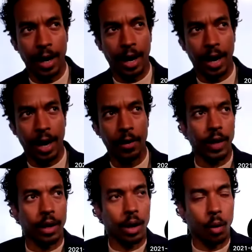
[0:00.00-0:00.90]
I
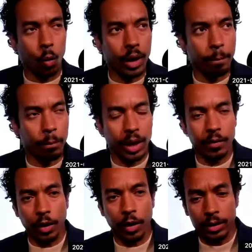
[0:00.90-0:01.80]
think that when
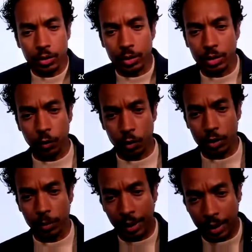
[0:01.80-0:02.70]
Braver Angels
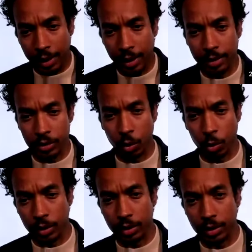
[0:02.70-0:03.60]
first began as an
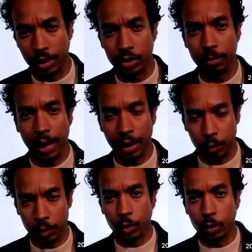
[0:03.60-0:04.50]
organization, back
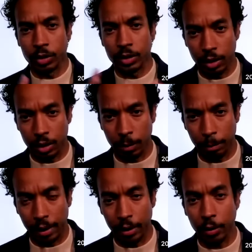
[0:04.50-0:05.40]
when we were still
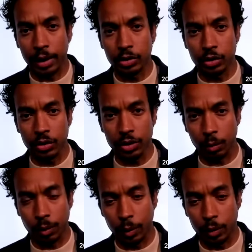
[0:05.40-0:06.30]
Better Angels and
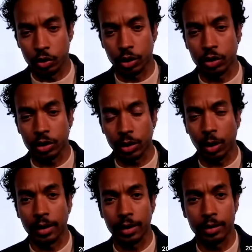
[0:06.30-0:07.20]
when we were just
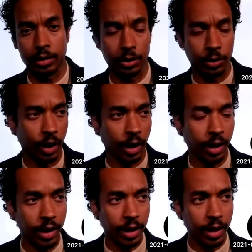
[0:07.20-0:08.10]
starting to
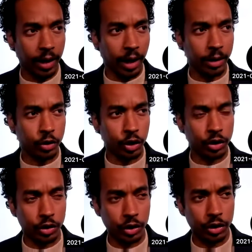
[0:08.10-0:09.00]

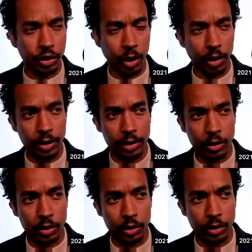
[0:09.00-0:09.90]
sort
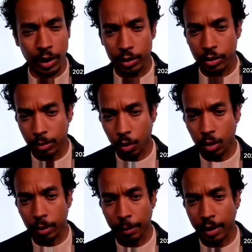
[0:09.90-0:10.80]
of touch
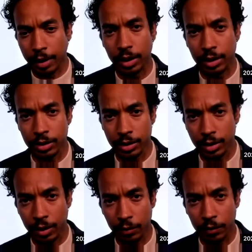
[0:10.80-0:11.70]
the moral
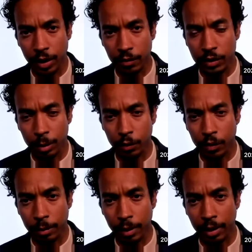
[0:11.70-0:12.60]
imagination of some
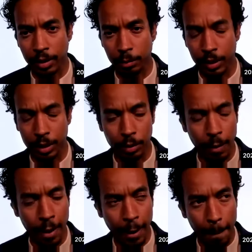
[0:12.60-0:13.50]
of the American people,